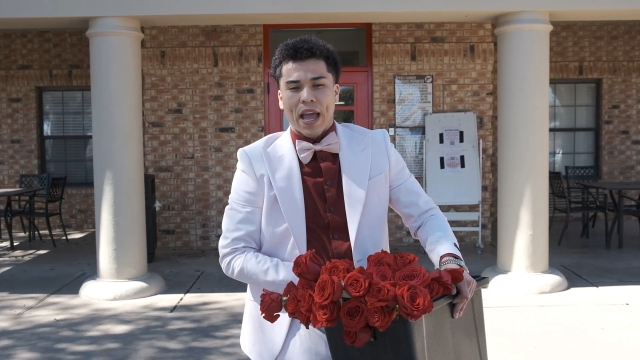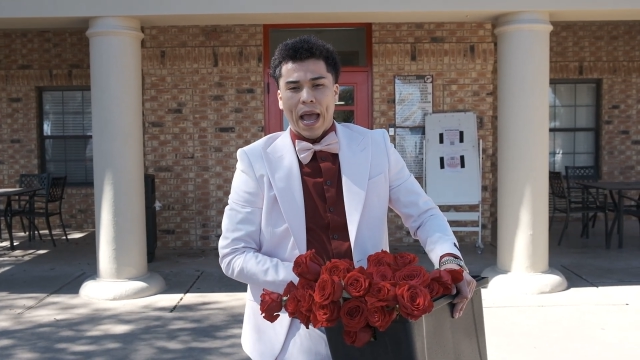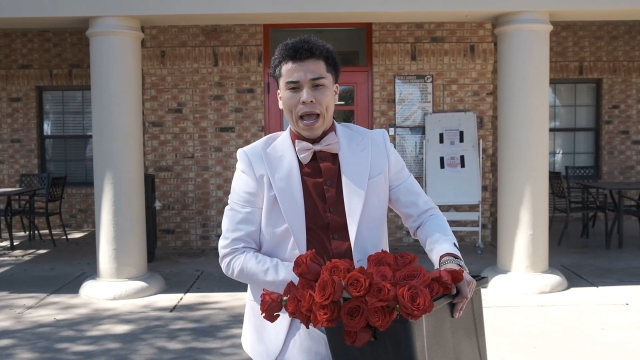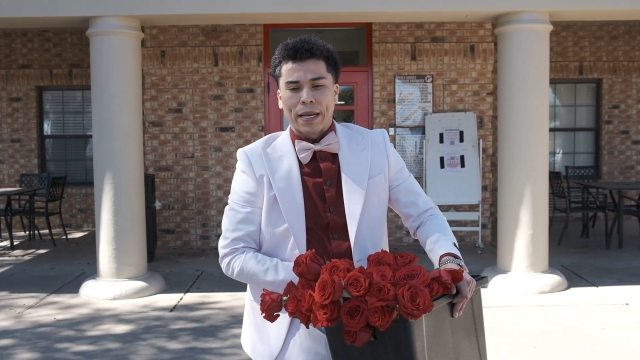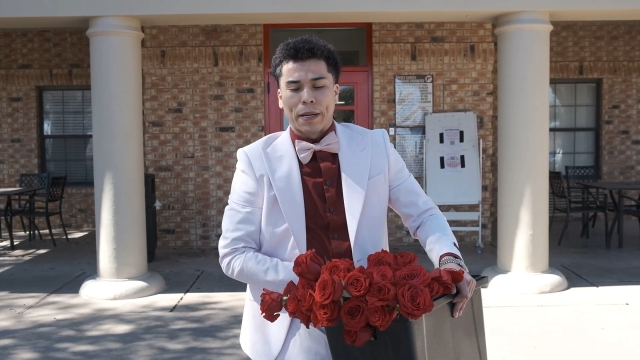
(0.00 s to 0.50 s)

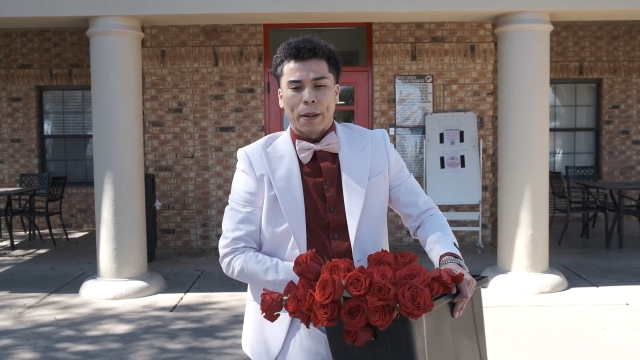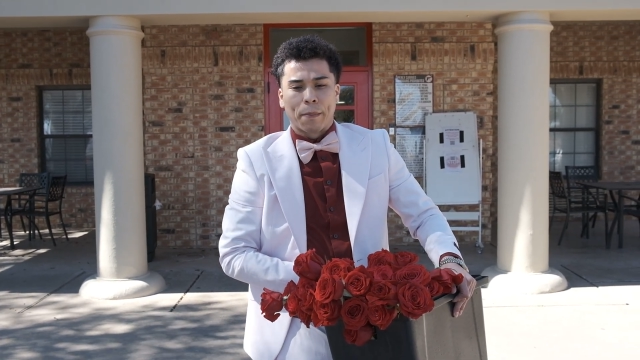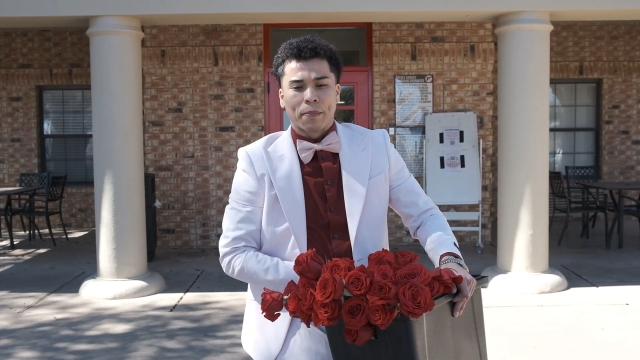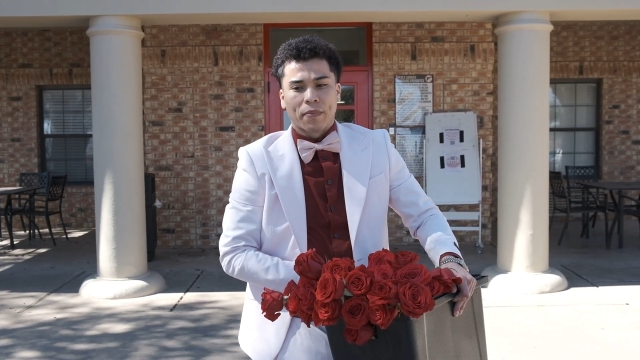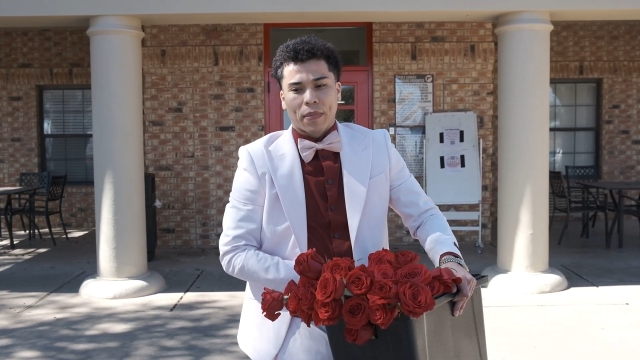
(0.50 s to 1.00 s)
and
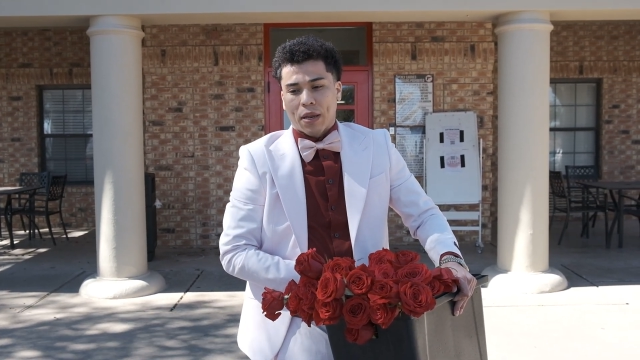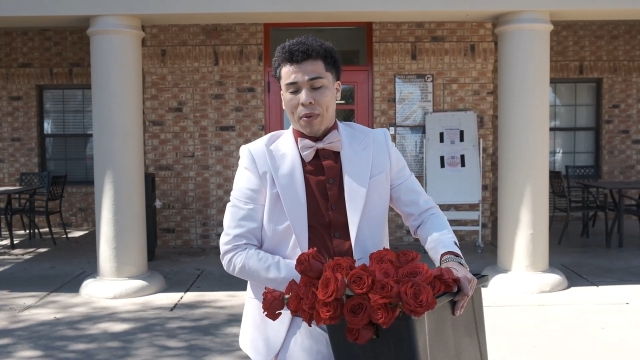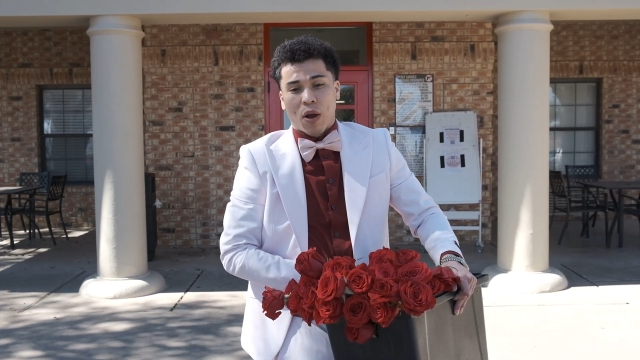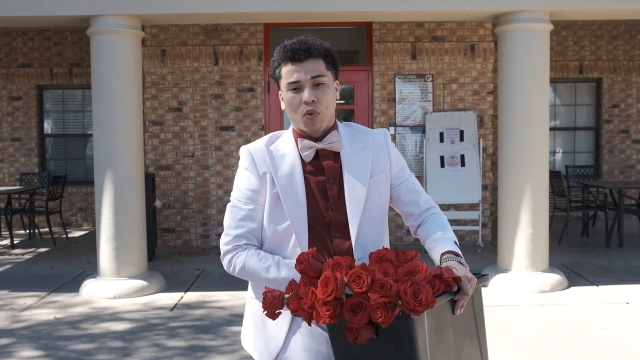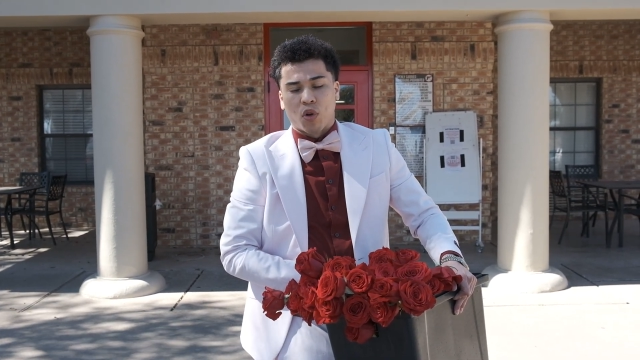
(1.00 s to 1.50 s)
um, in
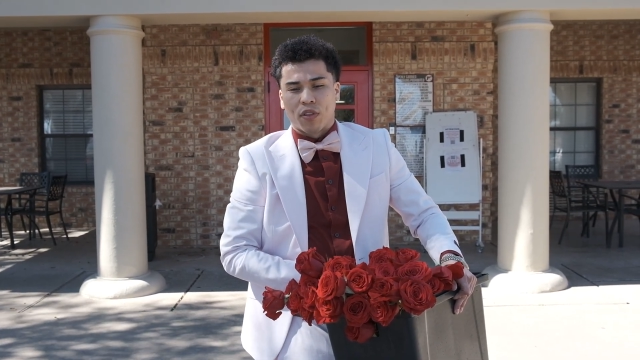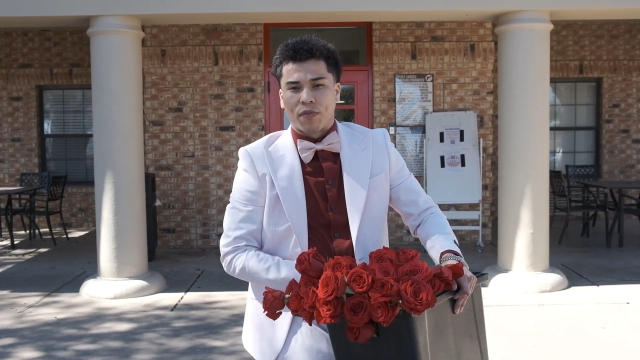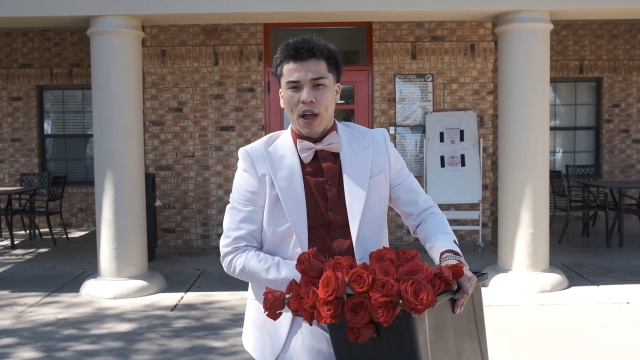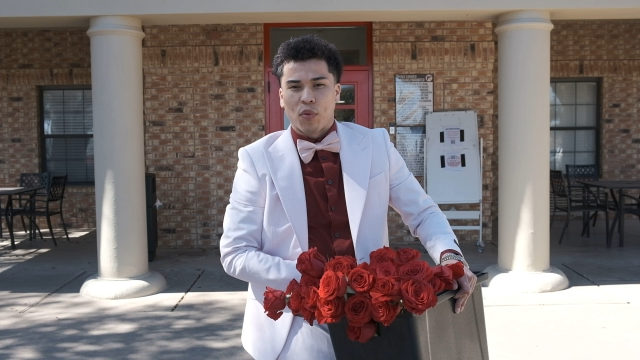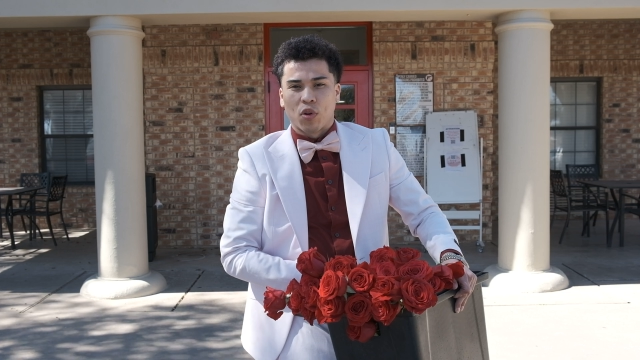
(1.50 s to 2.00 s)
my world, the
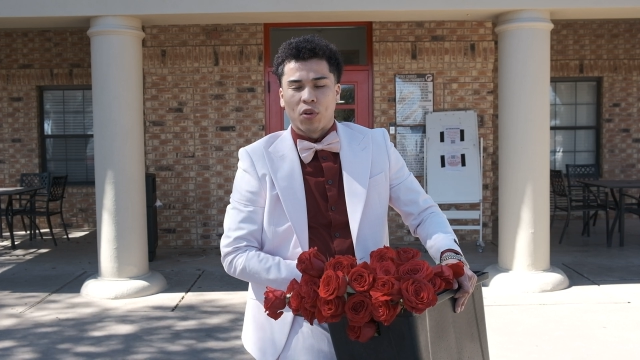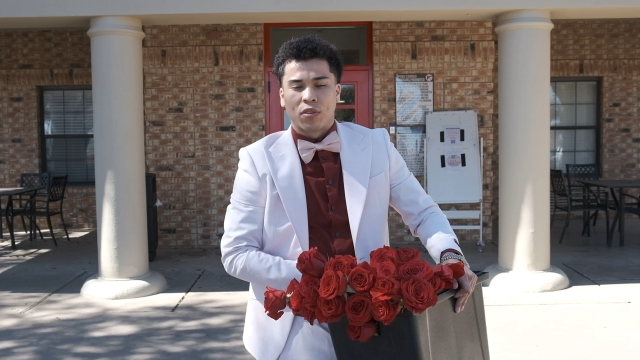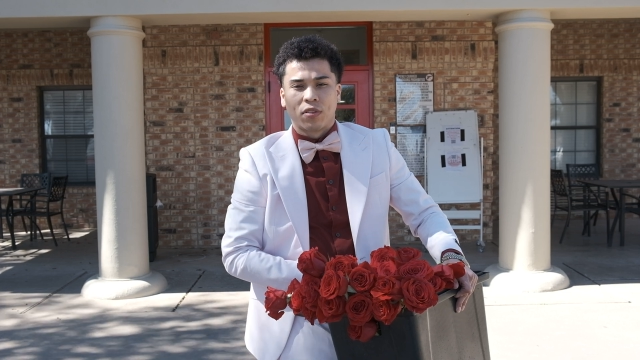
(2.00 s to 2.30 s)
fight world,